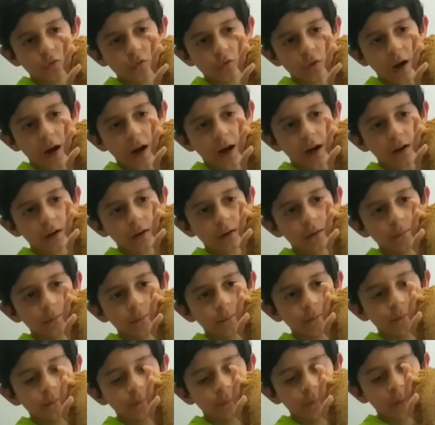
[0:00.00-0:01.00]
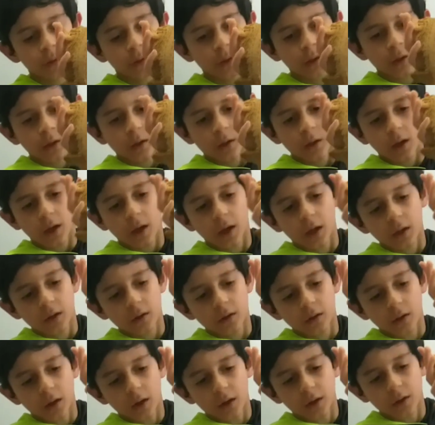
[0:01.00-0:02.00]
dragon,
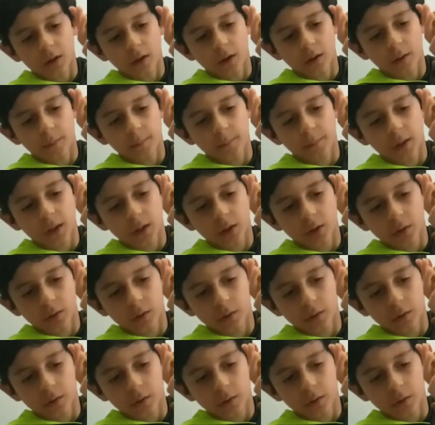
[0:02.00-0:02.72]
and Omnum